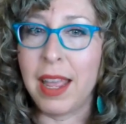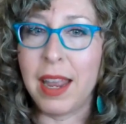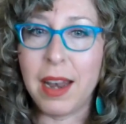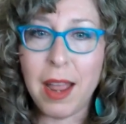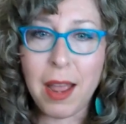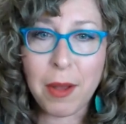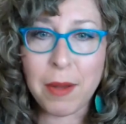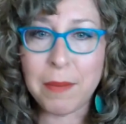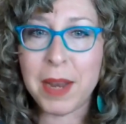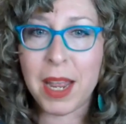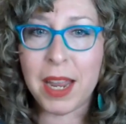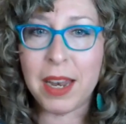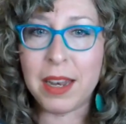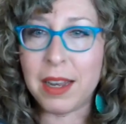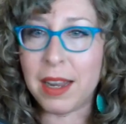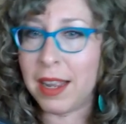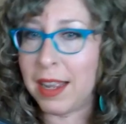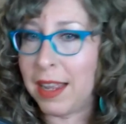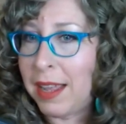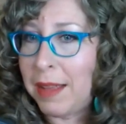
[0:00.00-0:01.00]
And I, am not,
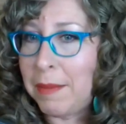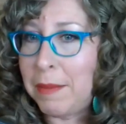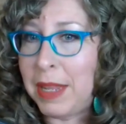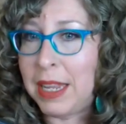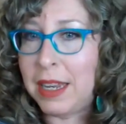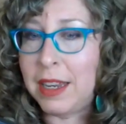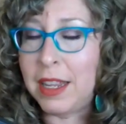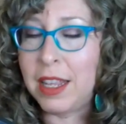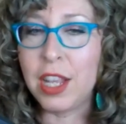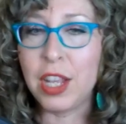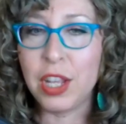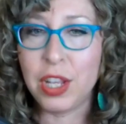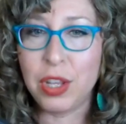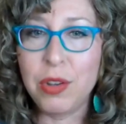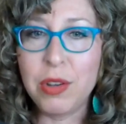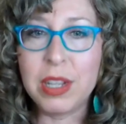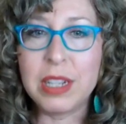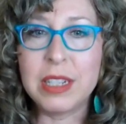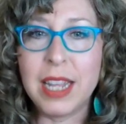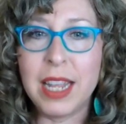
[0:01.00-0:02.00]
I mean,
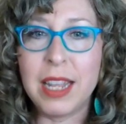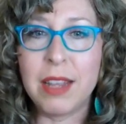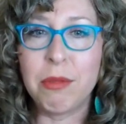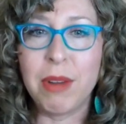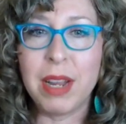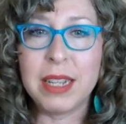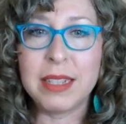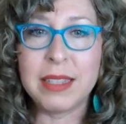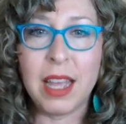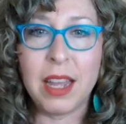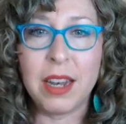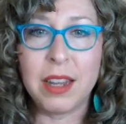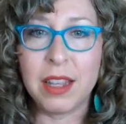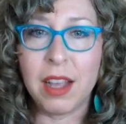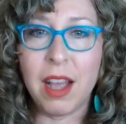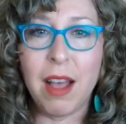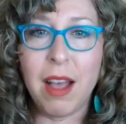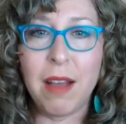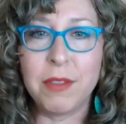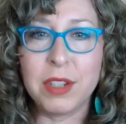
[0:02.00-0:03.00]
you can take race out of the
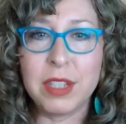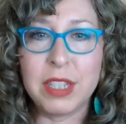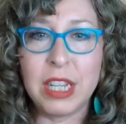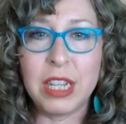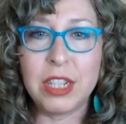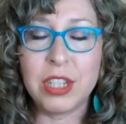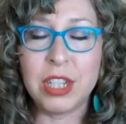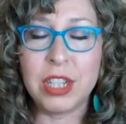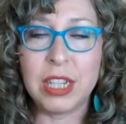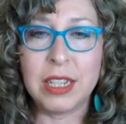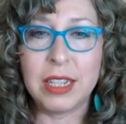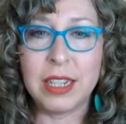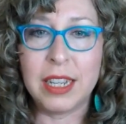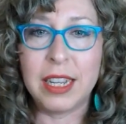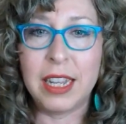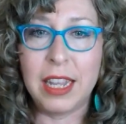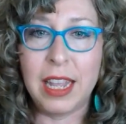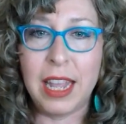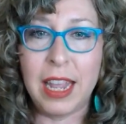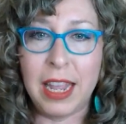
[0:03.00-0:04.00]
conversation
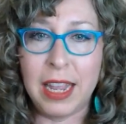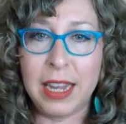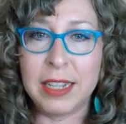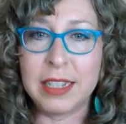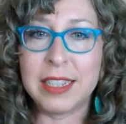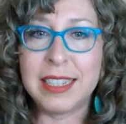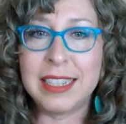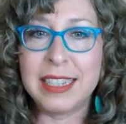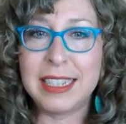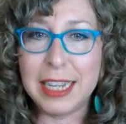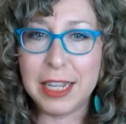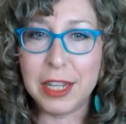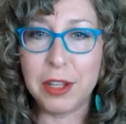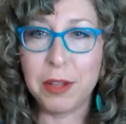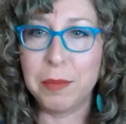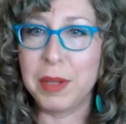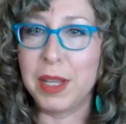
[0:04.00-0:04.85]
and yep. still be